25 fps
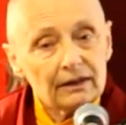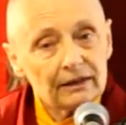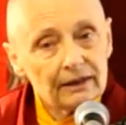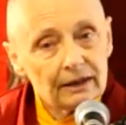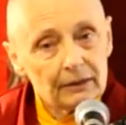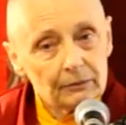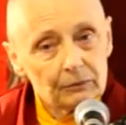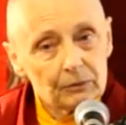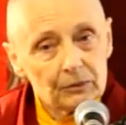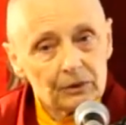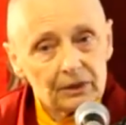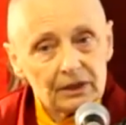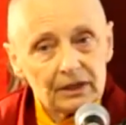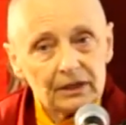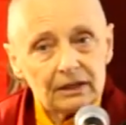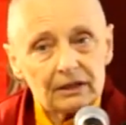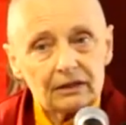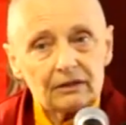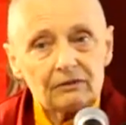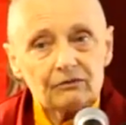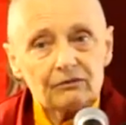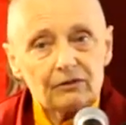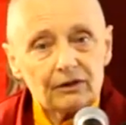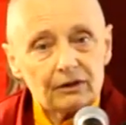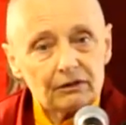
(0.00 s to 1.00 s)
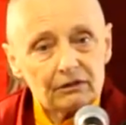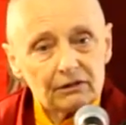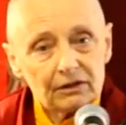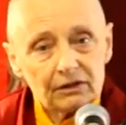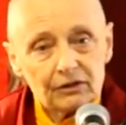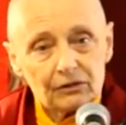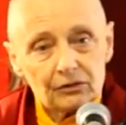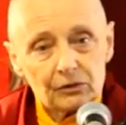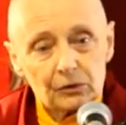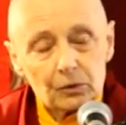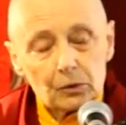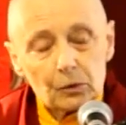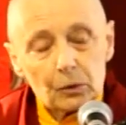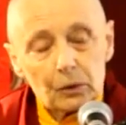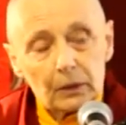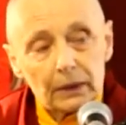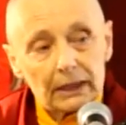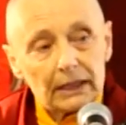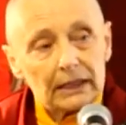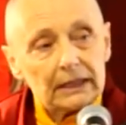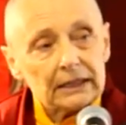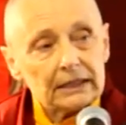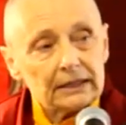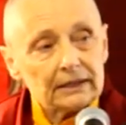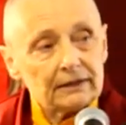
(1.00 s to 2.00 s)
then we very
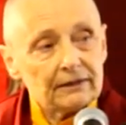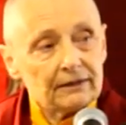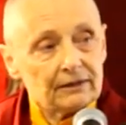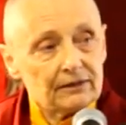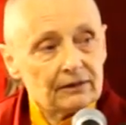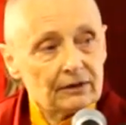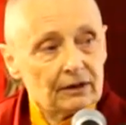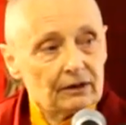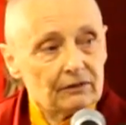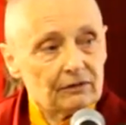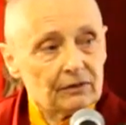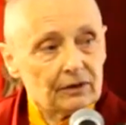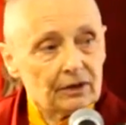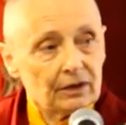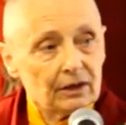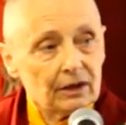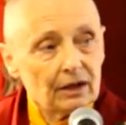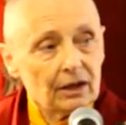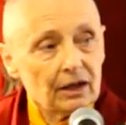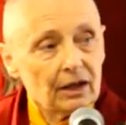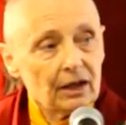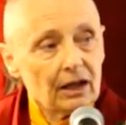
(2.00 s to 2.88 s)
quickly discover